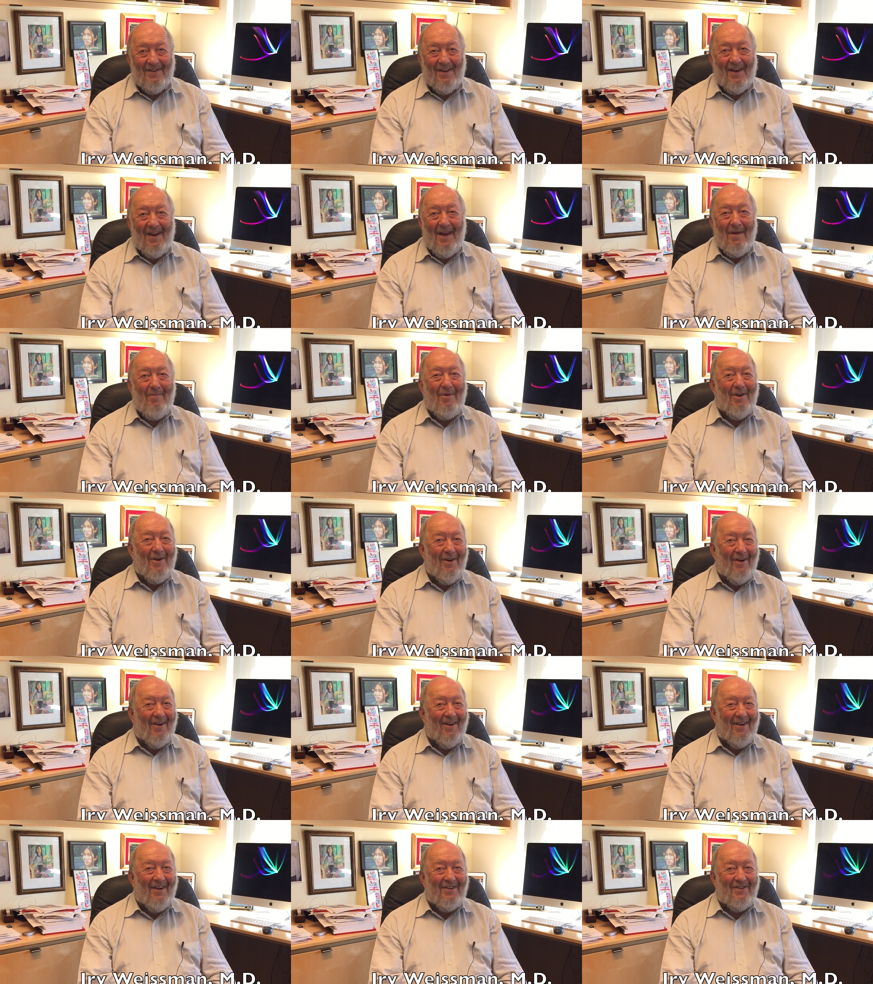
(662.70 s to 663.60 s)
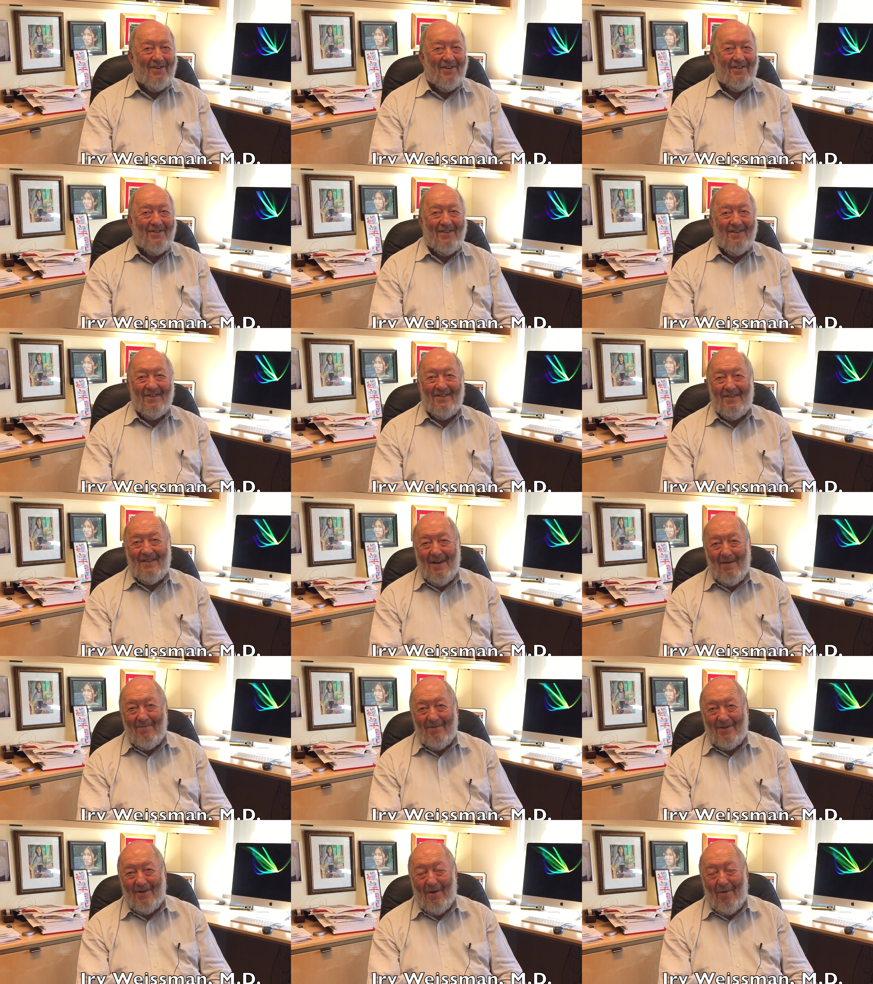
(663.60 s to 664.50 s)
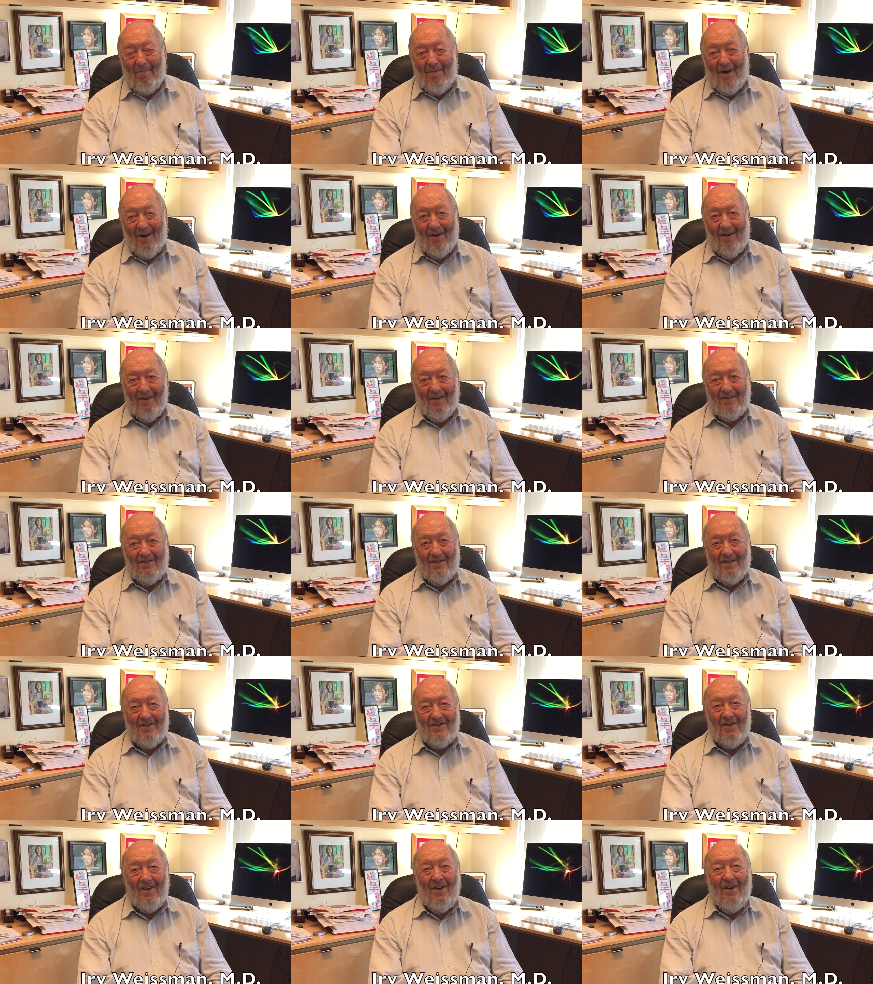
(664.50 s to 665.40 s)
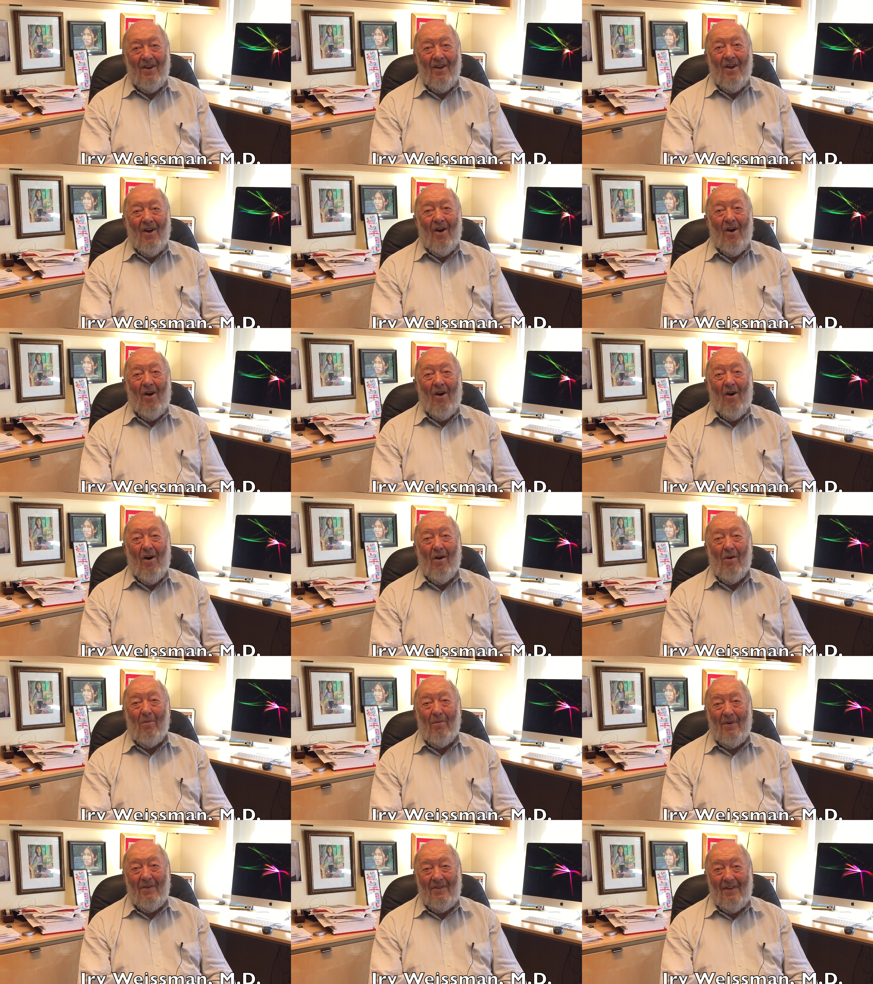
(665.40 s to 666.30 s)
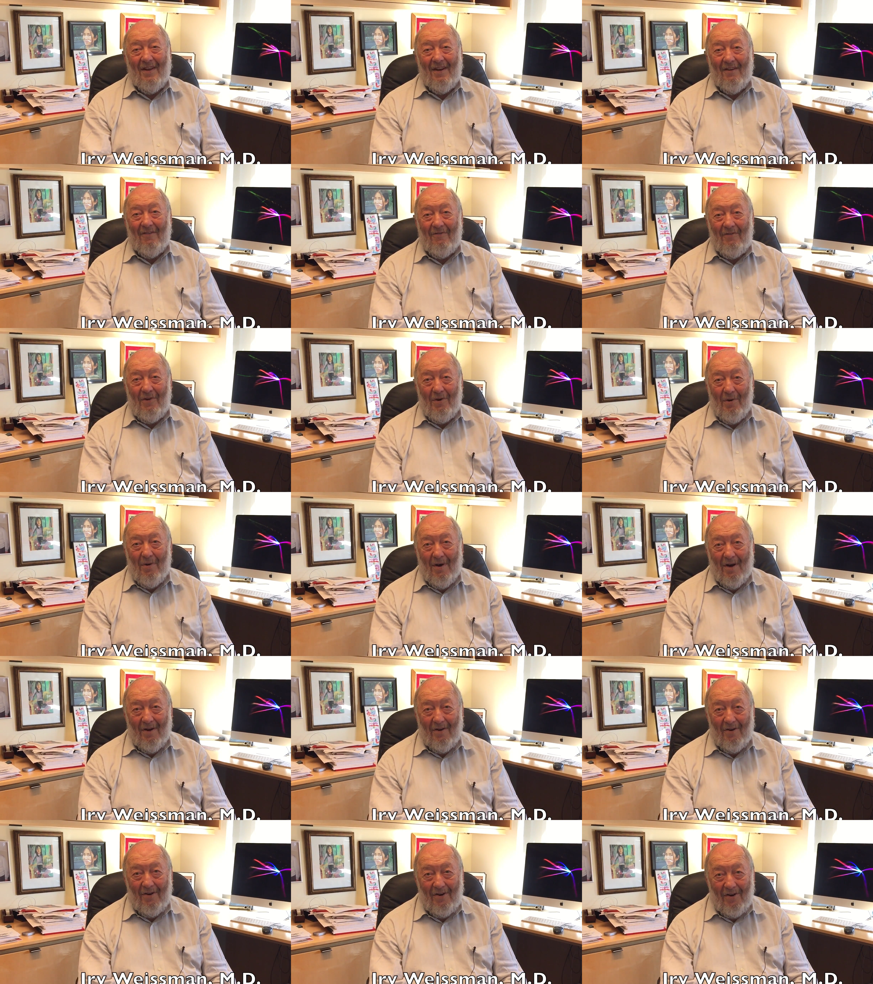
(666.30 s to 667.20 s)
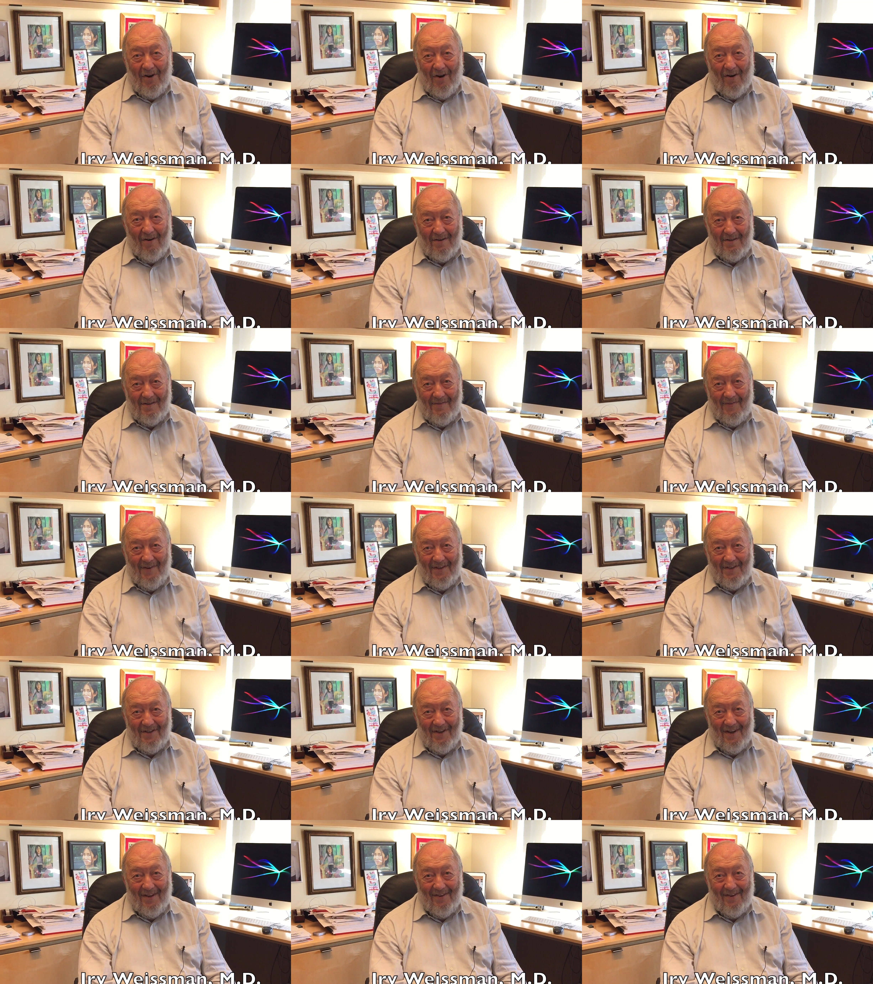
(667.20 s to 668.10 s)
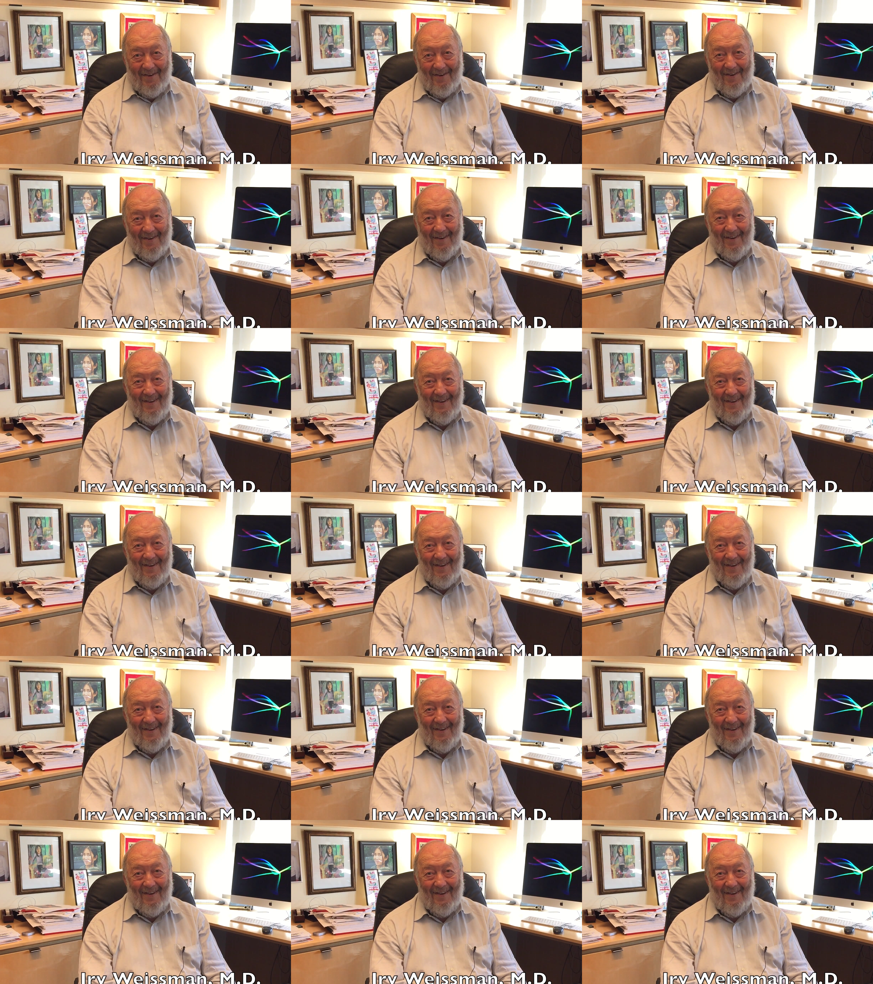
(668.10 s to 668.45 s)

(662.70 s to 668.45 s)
and immunologists and stem cell biologists, all within a few hundred yards of each other.